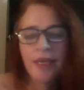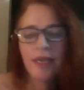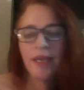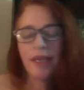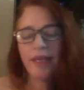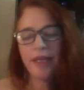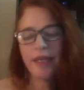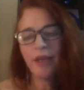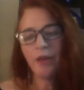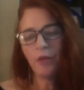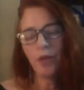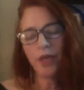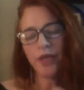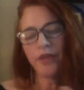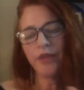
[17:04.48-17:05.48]
And
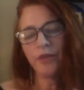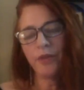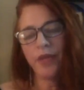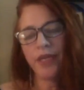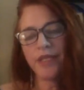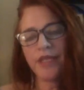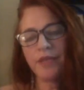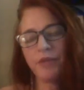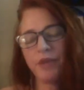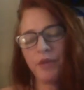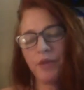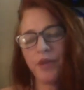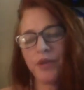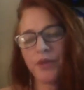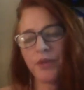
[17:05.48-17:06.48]
one of the ways that we
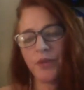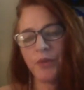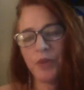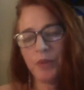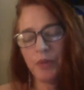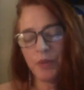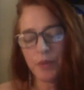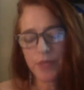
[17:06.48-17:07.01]
worked with people